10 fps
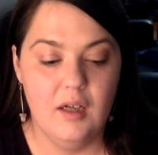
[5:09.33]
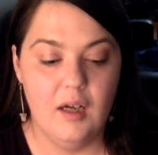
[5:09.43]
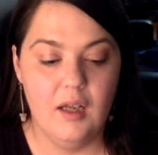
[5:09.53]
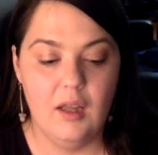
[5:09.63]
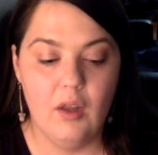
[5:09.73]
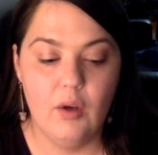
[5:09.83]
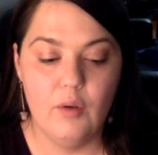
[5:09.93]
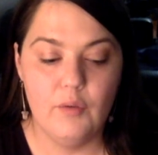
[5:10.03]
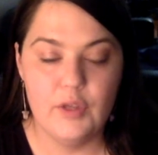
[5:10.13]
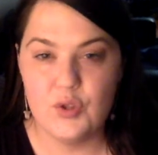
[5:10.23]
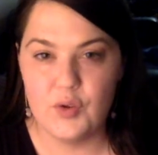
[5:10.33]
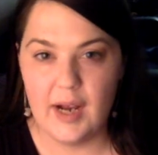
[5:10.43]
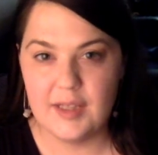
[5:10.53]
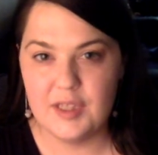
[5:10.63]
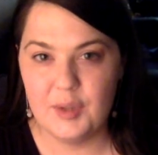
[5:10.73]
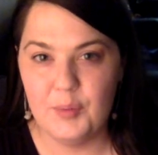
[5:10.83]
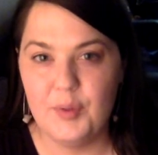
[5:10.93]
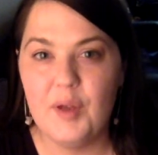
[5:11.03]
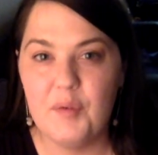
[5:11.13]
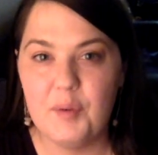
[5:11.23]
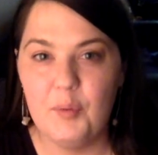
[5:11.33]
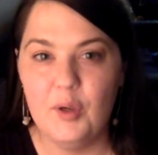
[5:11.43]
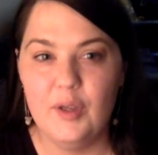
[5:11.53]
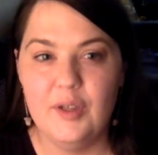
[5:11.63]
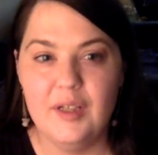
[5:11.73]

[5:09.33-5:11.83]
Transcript: I love interacting with everyone